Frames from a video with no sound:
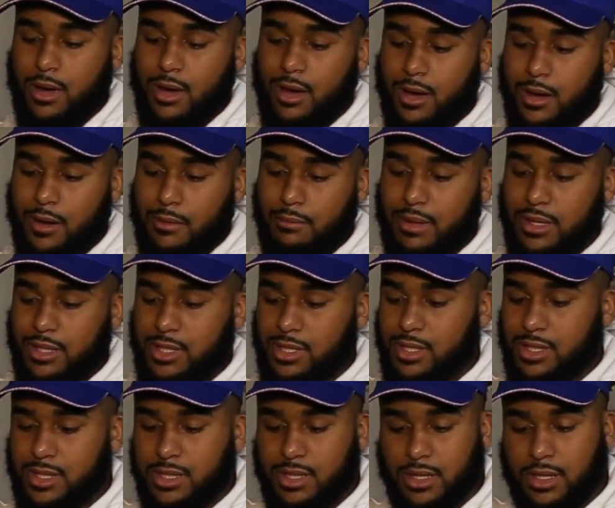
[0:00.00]
But it's
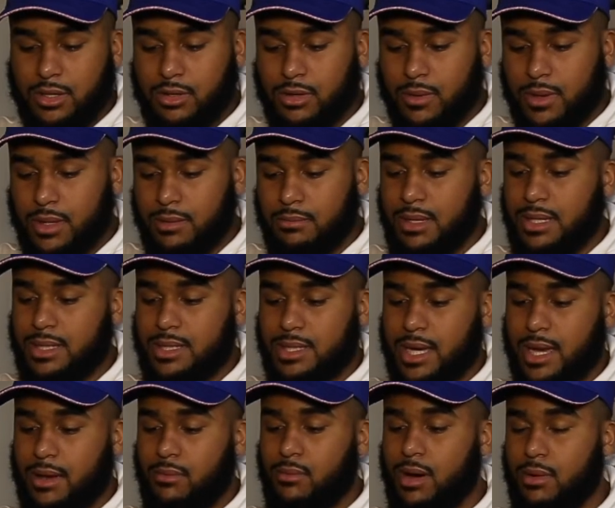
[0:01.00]
just, you know, in the
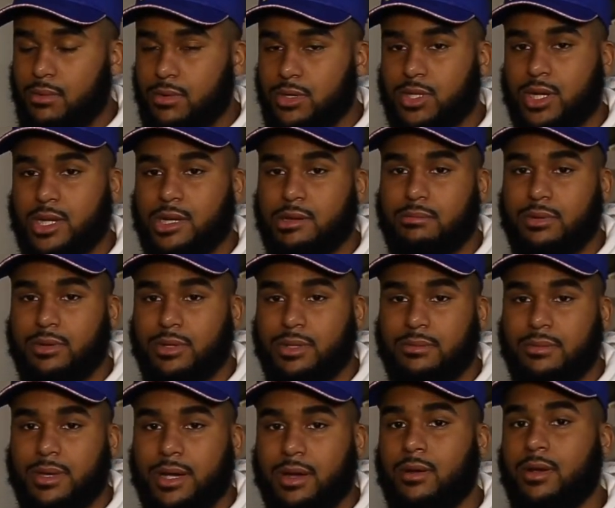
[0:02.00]
meantime, while we're trying to build
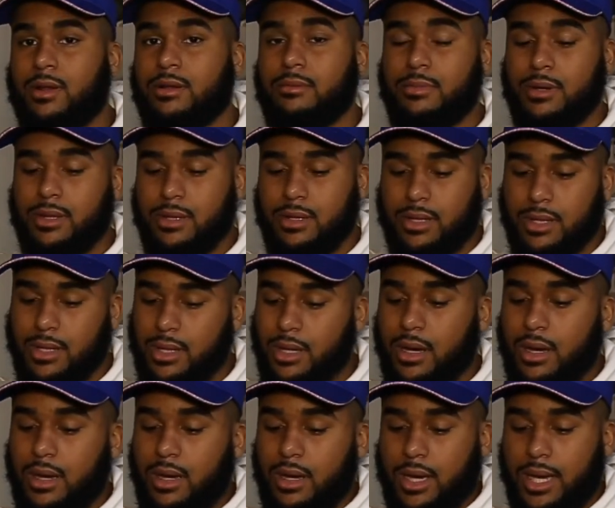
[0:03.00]
up that credibility,
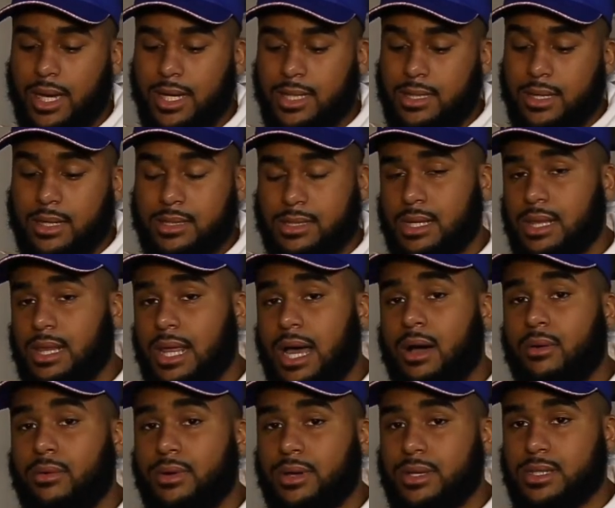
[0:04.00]
it does
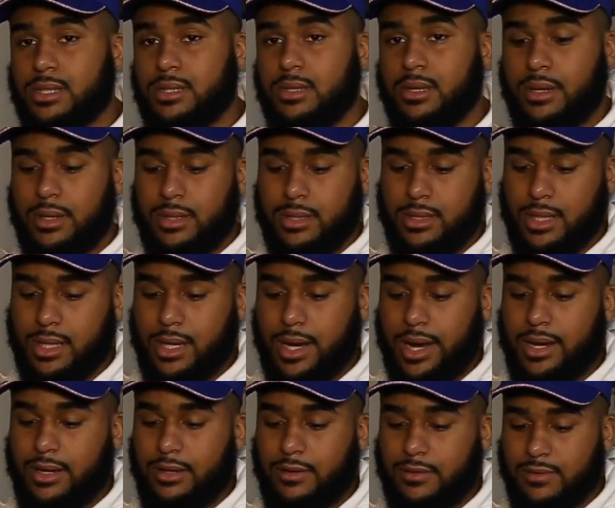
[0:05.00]
allow us to
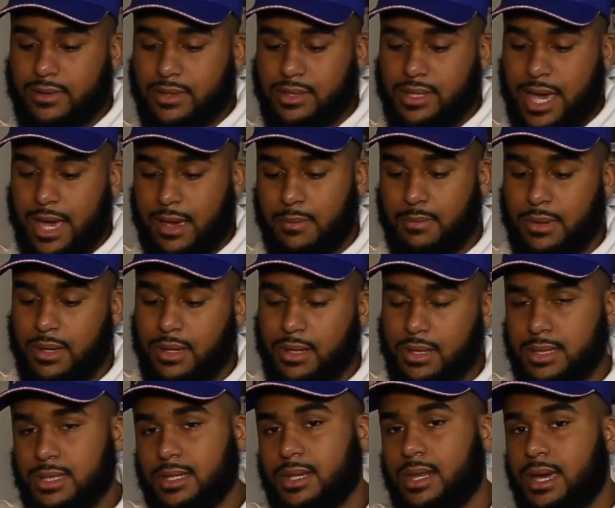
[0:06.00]
kind of tap
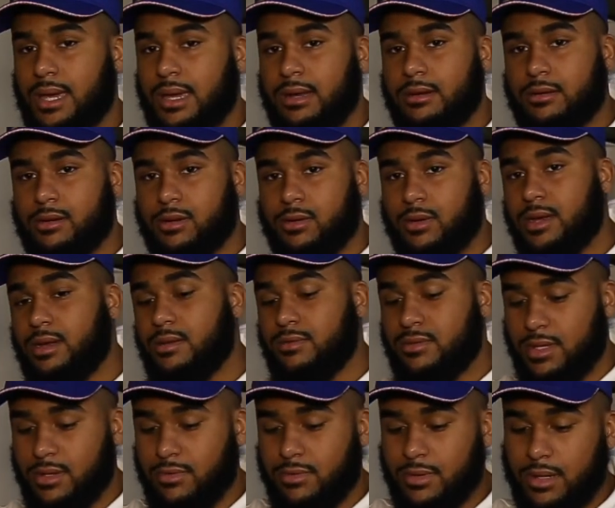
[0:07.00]
into that inner
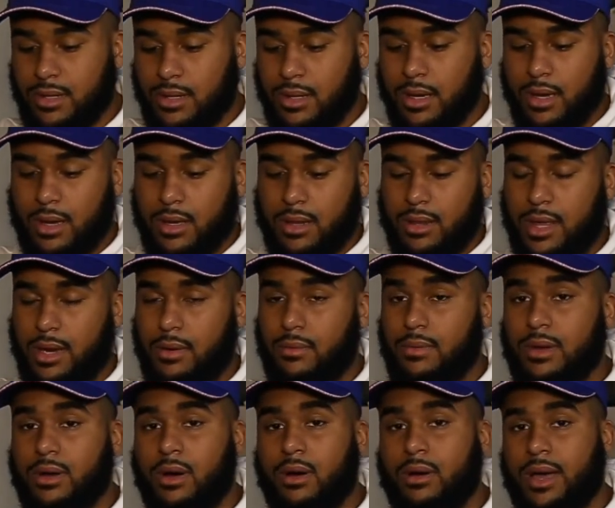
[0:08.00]
creativity that
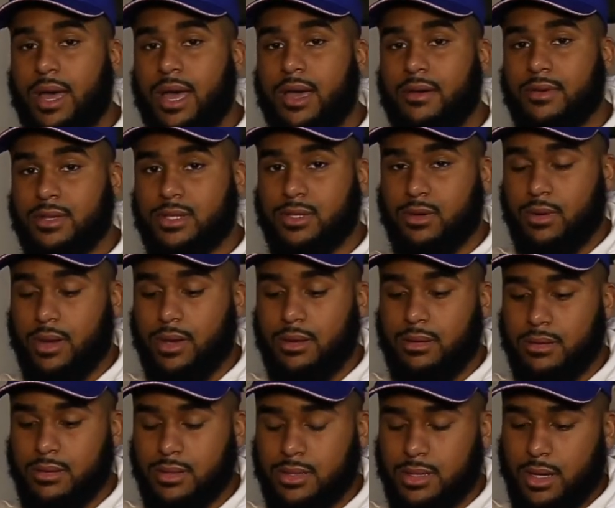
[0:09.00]
we all have as
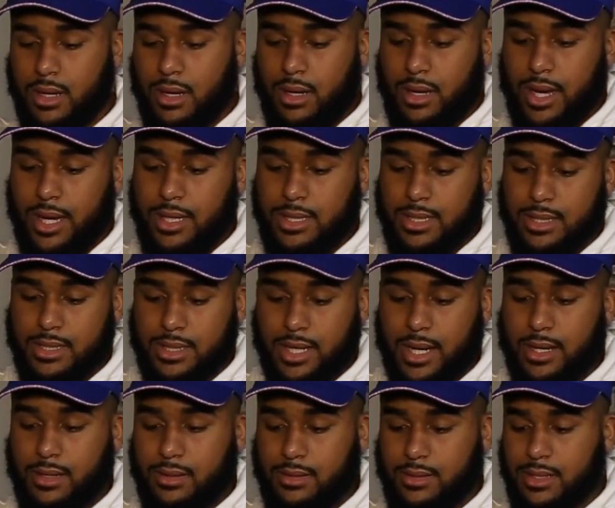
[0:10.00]
creators and
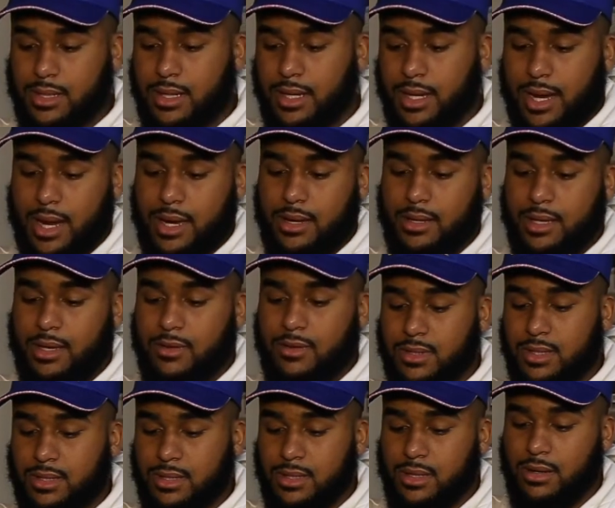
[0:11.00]
designers, and it kind of
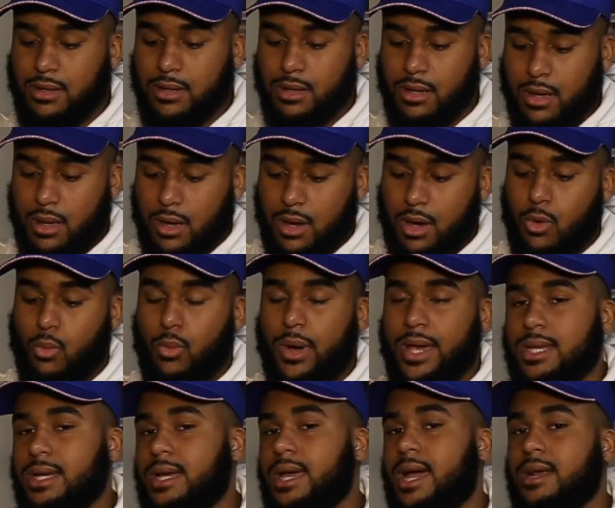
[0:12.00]
us a
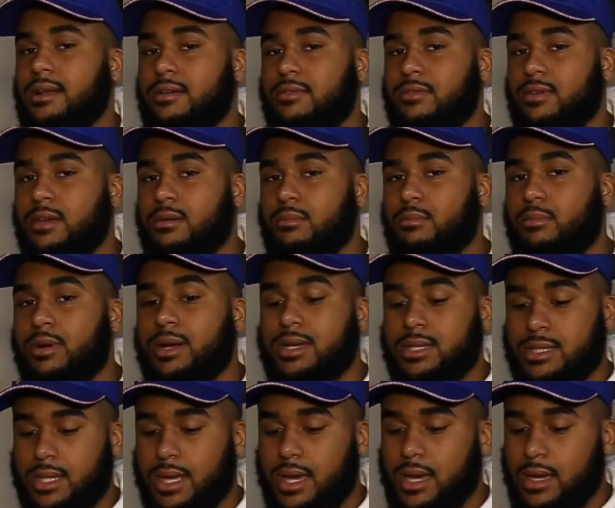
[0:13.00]
way to kind of
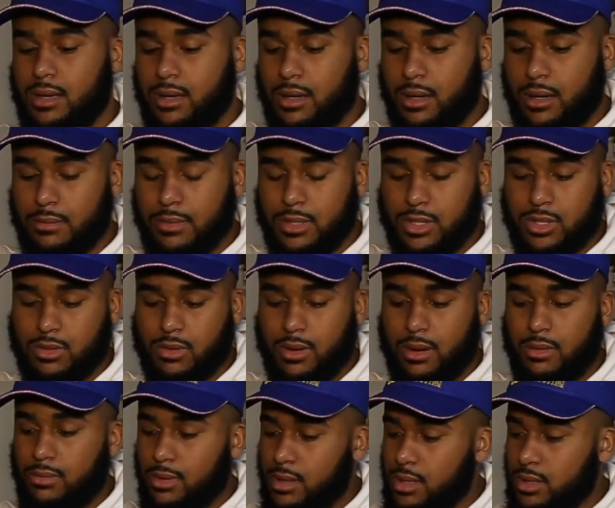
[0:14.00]
embrace that. And so I
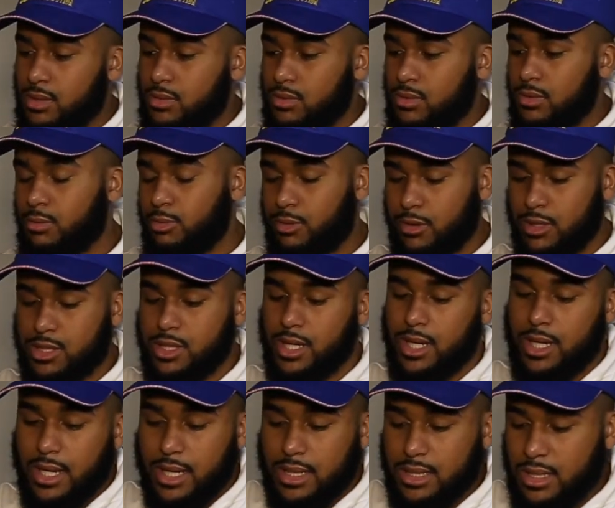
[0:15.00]
really do
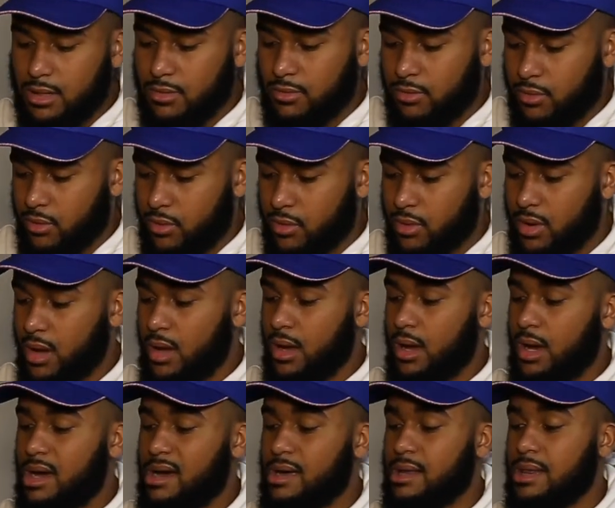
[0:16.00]
appreciate Nike for
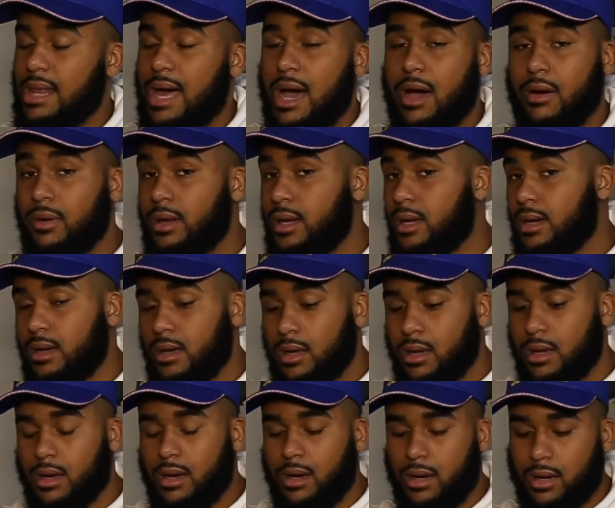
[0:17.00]
allowing
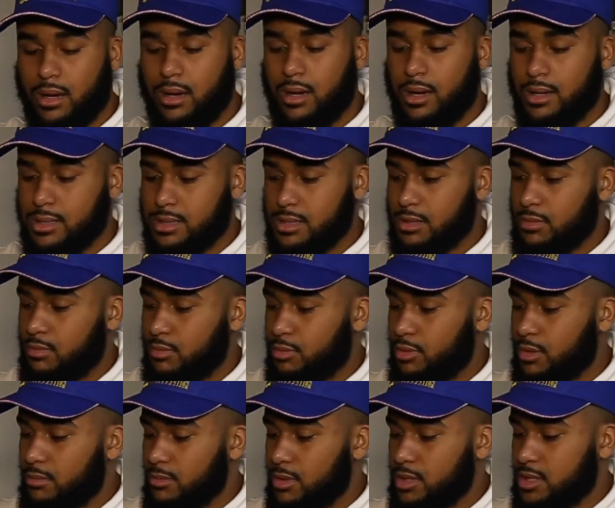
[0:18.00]
us to
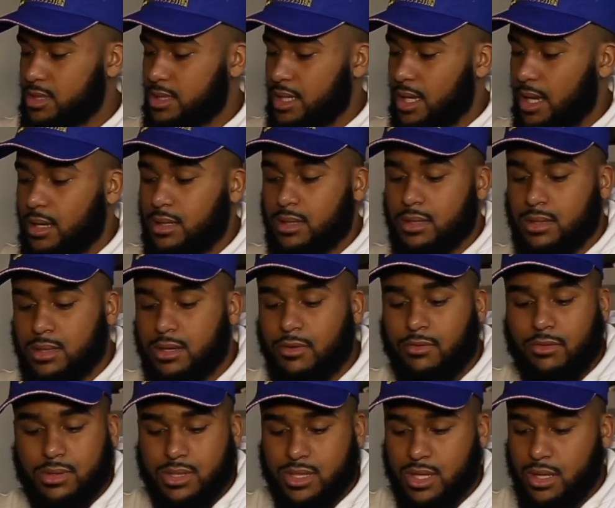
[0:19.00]
pretty much take
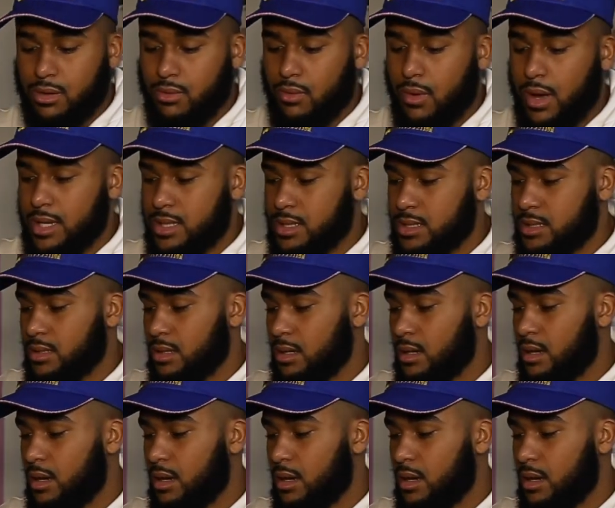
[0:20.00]
different silhouettes,